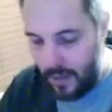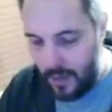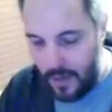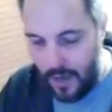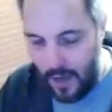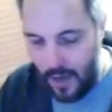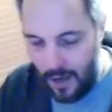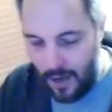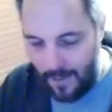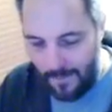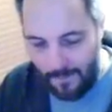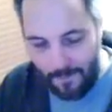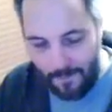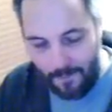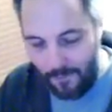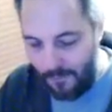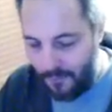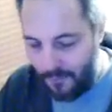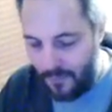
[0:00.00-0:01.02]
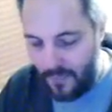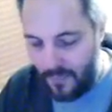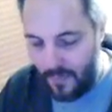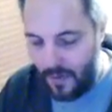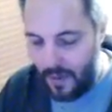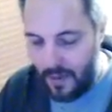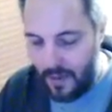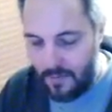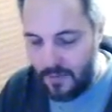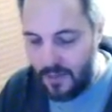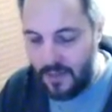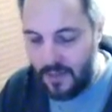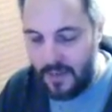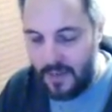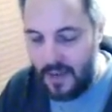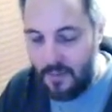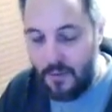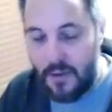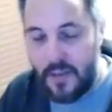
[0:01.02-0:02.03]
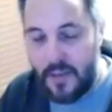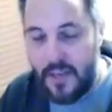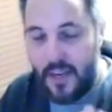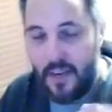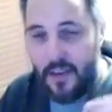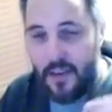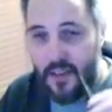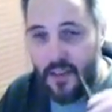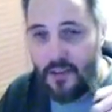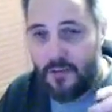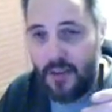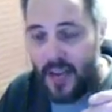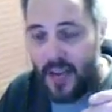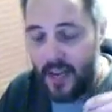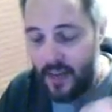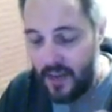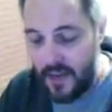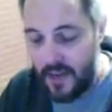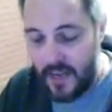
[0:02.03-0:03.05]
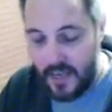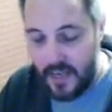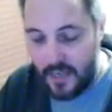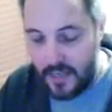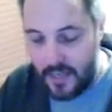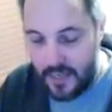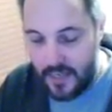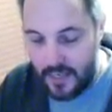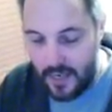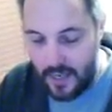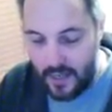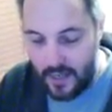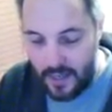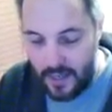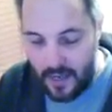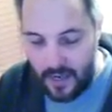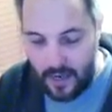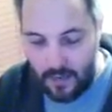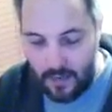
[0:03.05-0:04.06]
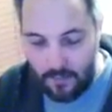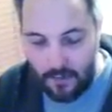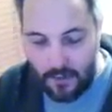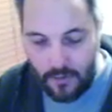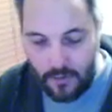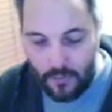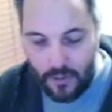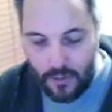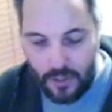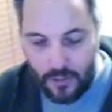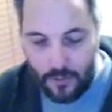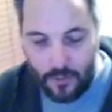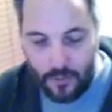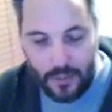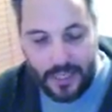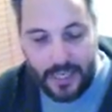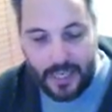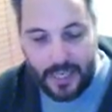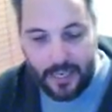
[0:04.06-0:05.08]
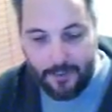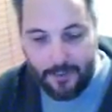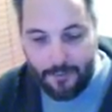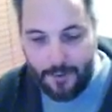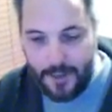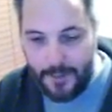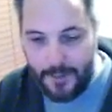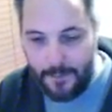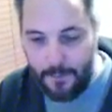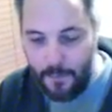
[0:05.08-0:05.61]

I'm going to take another drag on this, and then I'm going to leave.